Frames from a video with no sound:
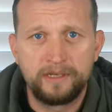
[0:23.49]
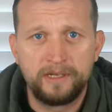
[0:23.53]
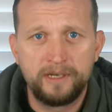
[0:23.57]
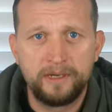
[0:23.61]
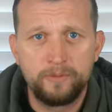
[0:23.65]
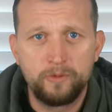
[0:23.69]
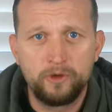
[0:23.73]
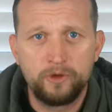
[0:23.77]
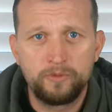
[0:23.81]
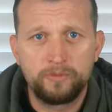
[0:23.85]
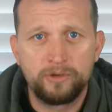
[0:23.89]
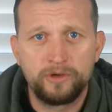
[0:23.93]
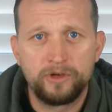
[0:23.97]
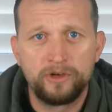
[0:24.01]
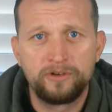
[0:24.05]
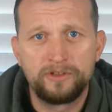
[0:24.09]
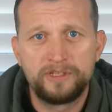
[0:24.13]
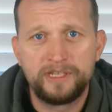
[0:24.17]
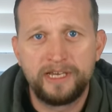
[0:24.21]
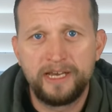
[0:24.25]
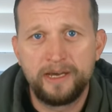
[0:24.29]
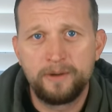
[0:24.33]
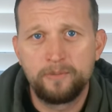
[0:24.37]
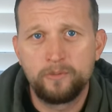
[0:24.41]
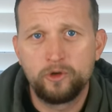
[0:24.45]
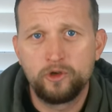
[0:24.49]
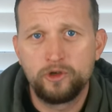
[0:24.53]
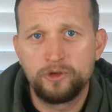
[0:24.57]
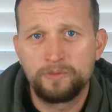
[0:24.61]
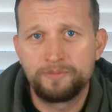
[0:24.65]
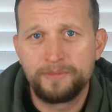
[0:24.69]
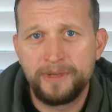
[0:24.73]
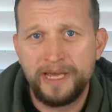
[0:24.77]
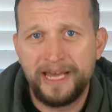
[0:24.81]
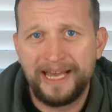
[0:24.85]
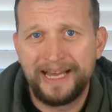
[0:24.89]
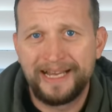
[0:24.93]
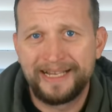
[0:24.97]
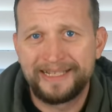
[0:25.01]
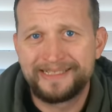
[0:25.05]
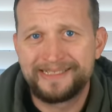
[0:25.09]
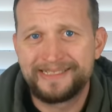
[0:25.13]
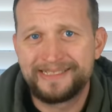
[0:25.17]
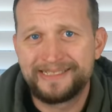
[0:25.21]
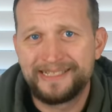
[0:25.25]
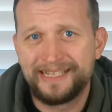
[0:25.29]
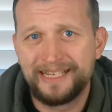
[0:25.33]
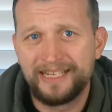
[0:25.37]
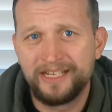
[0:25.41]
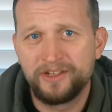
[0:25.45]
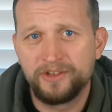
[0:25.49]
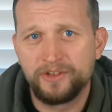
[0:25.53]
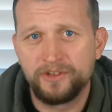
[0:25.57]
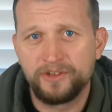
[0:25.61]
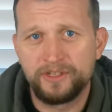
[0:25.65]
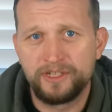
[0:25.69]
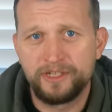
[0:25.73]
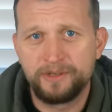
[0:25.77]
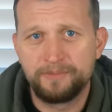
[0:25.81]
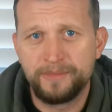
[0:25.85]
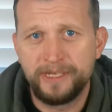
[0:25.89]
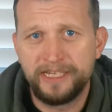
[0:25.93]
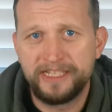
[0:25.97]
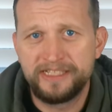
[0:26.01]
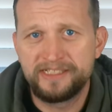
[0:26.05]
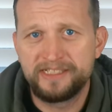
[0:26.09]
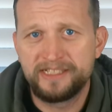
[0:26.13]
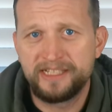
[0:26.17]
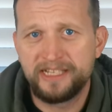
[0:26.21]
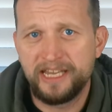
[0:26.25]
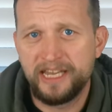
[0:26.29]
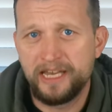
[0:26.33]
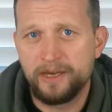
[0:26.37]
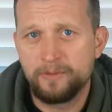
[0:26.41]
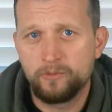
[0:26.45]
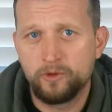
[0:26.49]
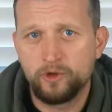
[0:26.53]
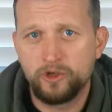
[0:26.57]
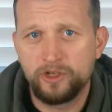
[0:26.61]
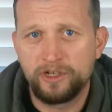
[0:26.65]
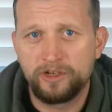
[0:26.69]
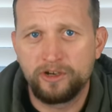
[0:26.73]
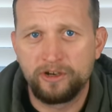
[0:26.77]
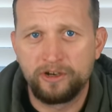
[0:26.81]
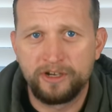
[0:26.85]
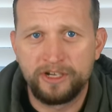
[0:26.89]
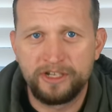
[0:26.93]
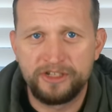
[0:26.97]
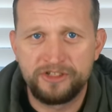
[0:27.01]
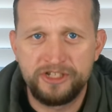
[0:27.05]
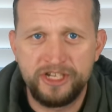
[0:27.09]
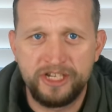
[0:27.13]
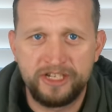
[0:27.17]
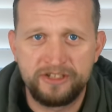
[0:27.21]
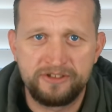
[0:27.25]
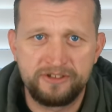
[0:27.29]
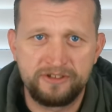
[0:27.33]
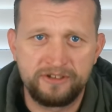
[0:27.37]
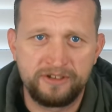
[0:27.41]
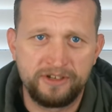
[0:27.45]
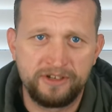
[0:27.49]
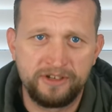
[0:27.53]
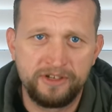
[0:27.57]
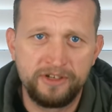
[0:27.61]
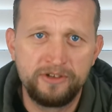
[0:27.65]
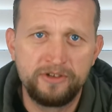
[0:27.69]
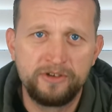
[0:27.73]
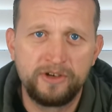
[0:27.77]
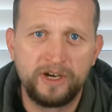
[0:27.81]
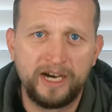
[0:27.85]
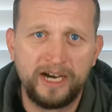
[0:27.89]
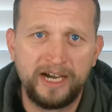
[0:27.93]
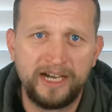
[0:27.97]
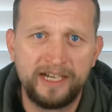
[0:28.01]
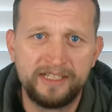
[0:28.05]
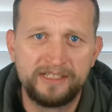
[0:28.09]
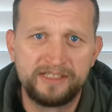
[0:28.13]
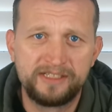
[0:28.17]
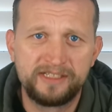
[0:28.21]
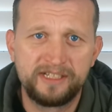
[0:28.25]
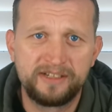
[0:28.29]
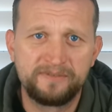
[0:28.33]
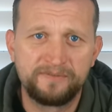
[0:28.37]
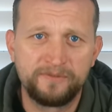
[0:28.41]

The M1 Pro and the M1 Max scale the amazing M1 architecture to new heights.